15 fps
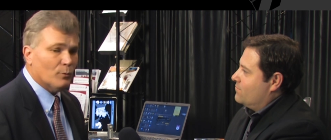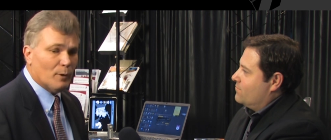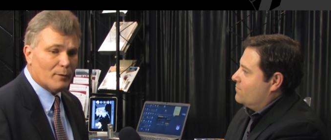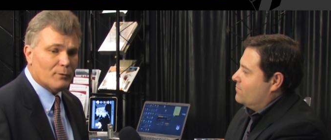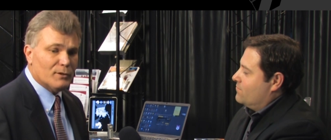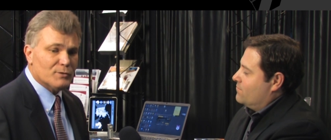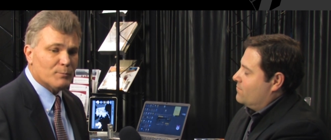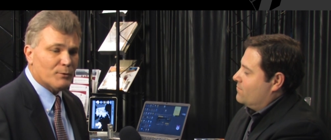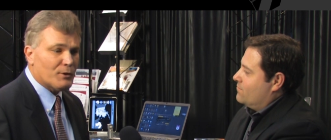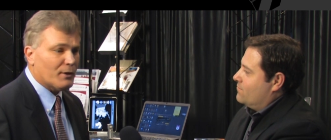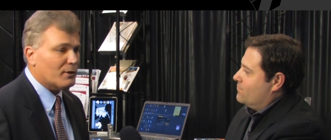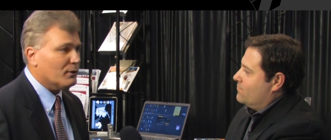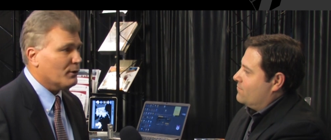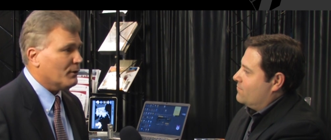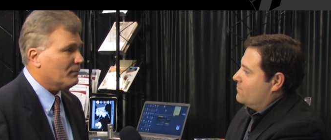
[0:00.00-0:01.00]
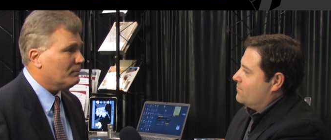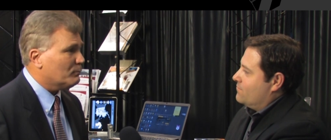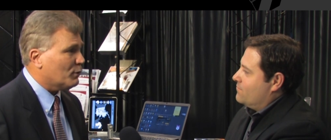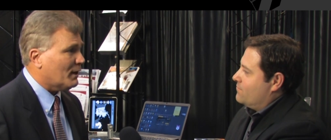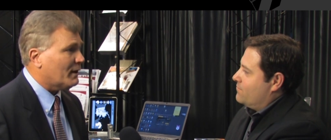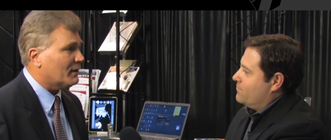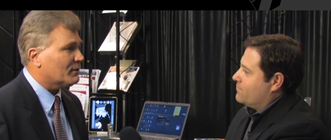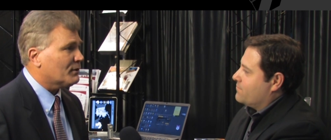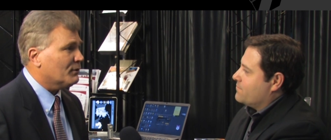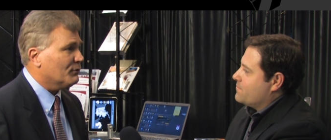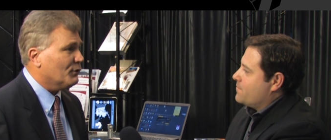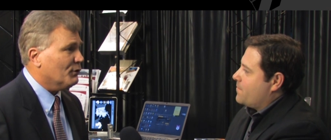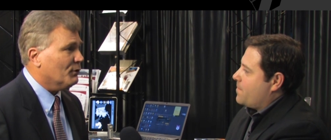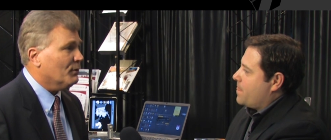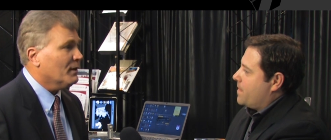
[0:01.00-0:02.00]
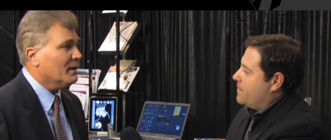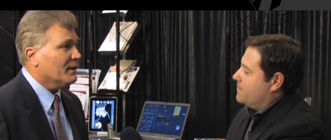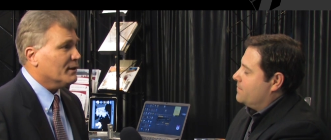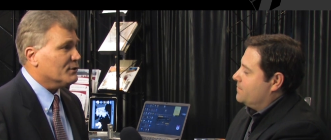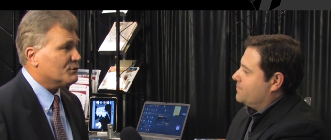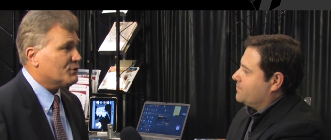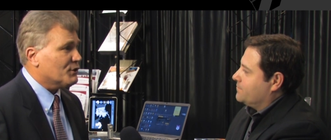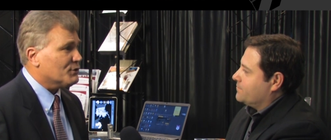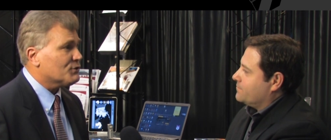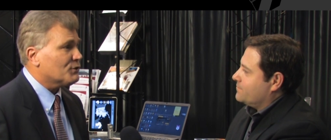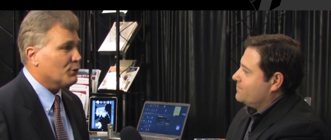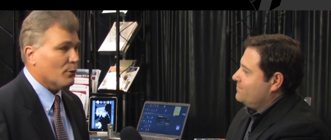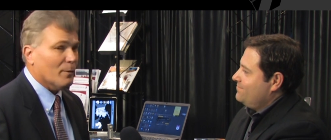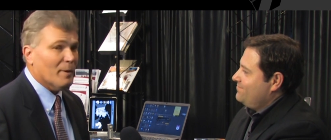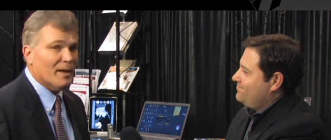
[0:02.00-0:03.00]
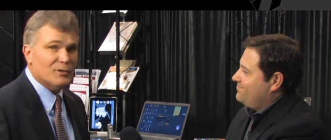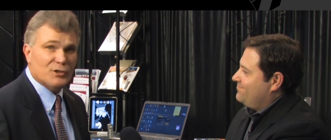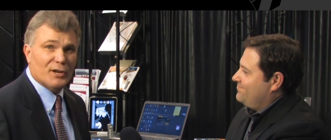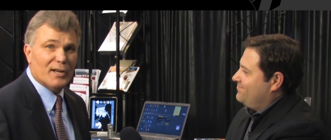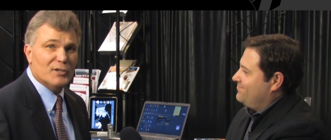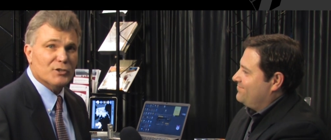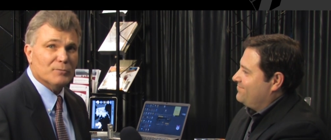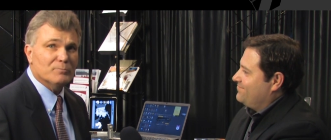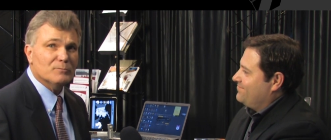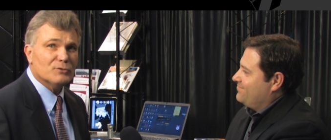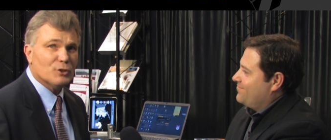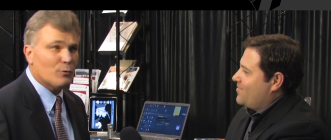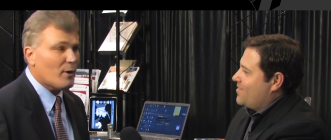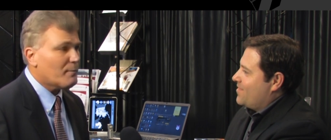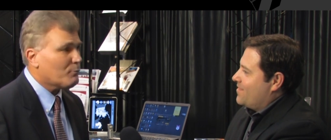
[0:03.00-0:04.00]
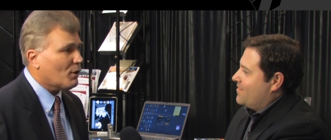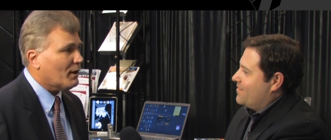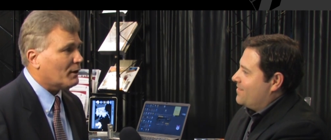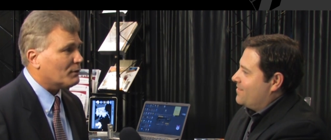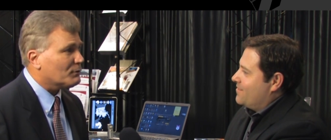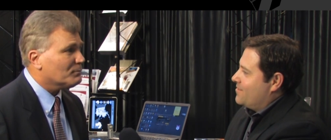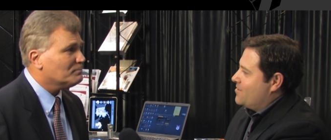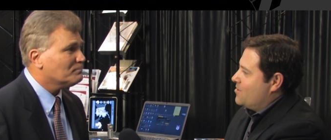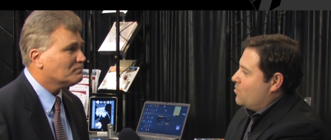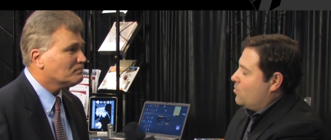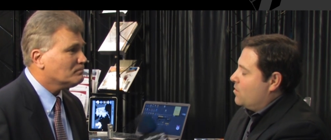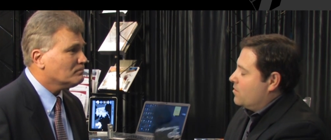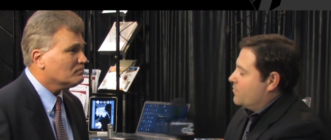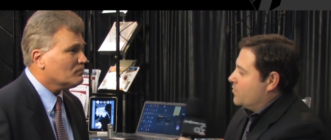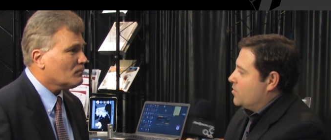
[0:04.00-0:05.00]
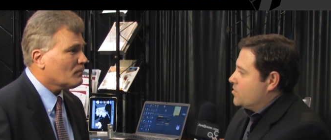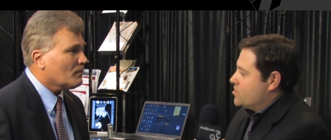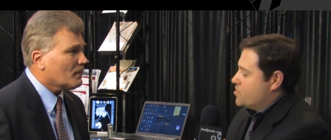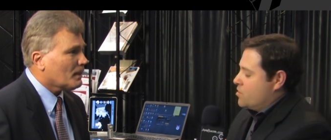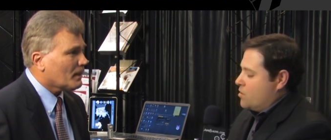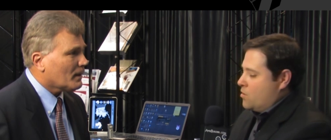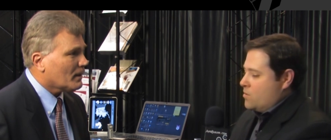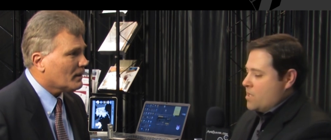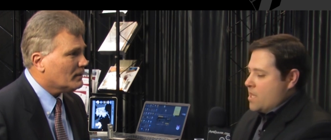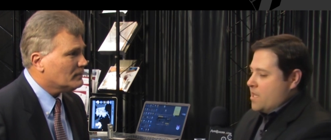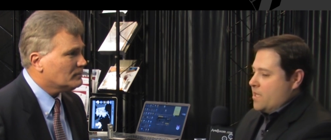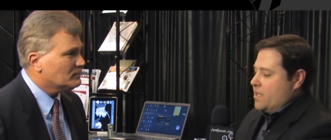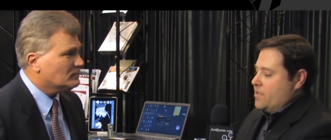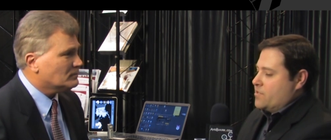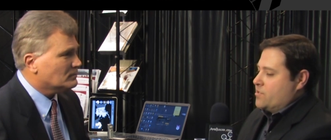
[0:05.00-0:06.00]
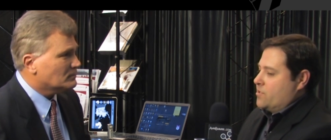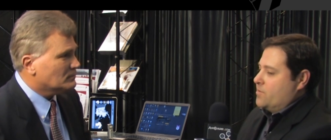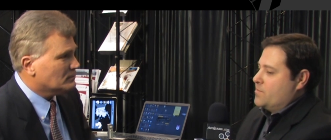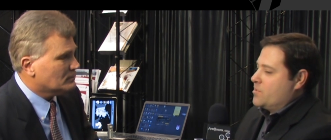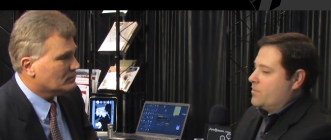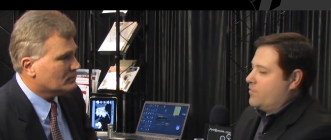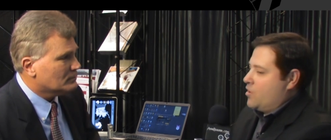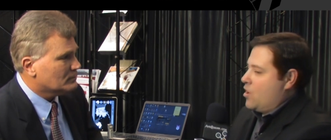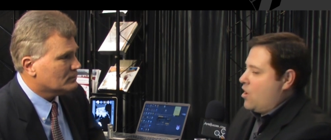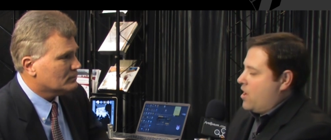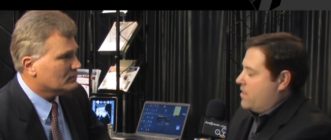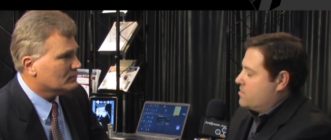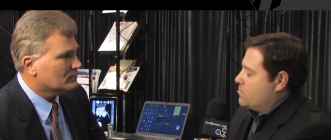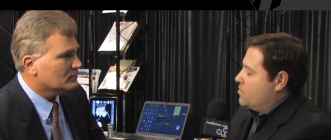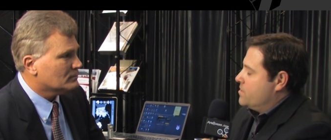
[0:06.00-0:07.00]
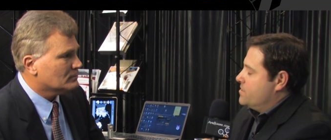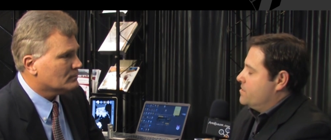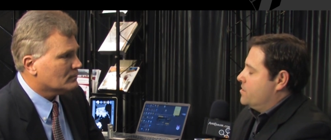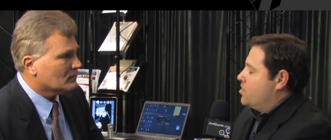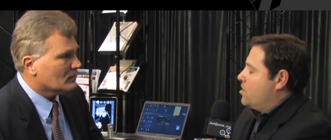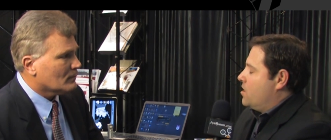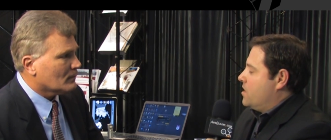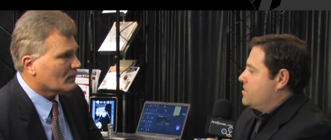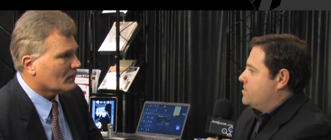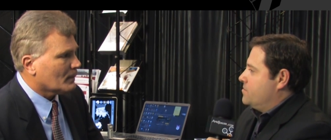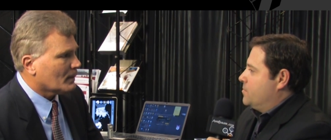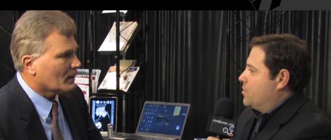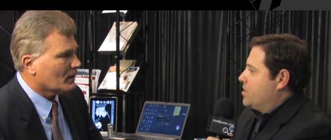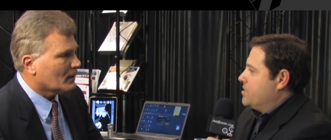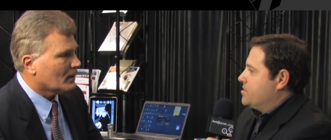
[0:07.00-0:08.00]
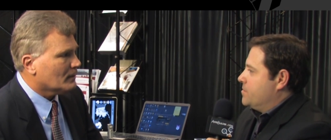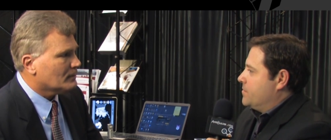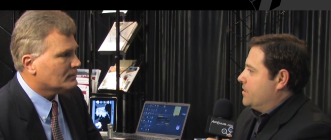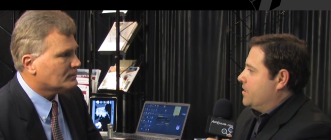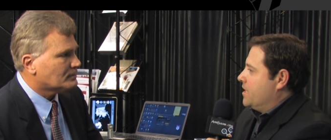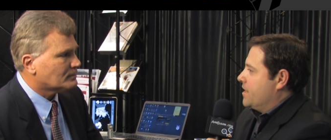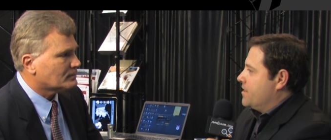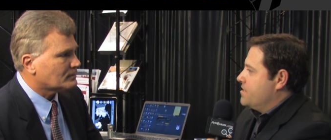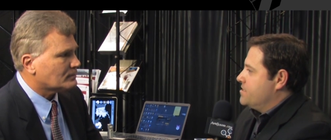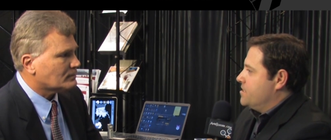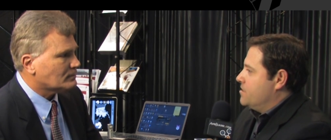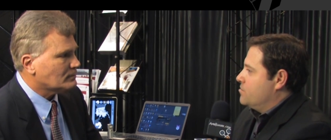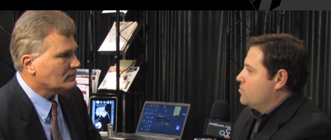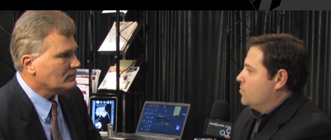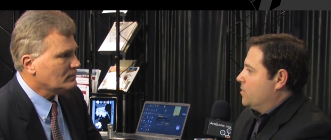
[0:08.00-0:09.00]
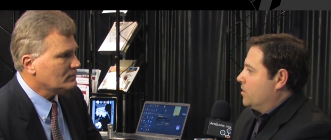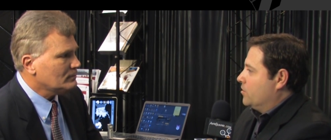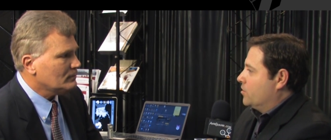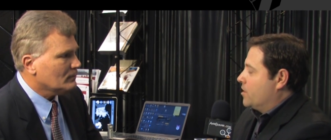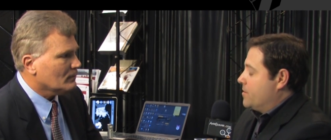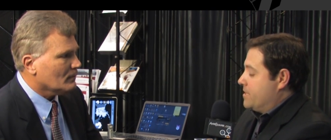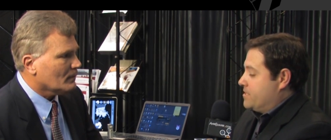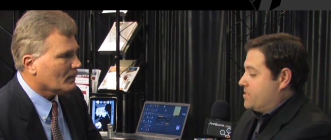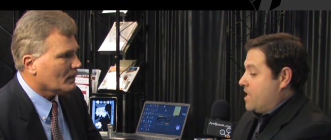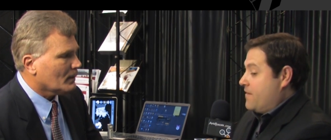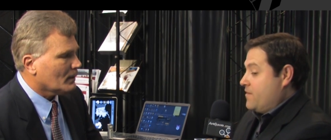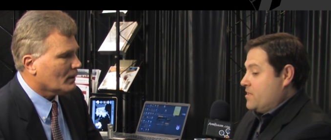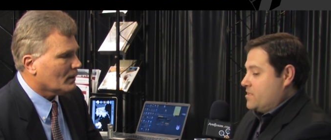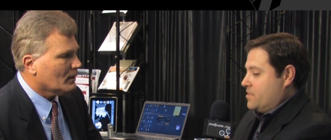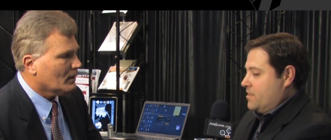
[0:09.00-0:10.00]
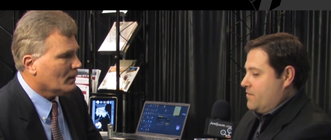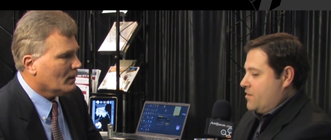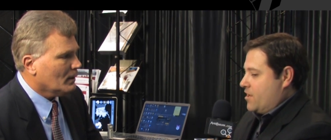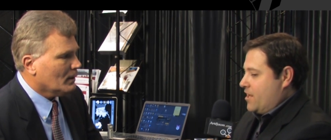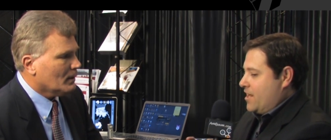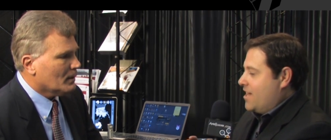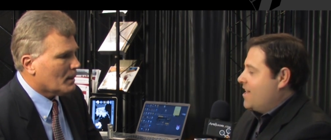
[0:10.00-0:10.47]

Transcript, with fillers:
Speaker 1: what this particular product can do is just your imagination. It's a great product.
Speaker 2: Wonderful. So in terms of cost, what does it cost to bring something like this into a builder? I mean, it's obviously very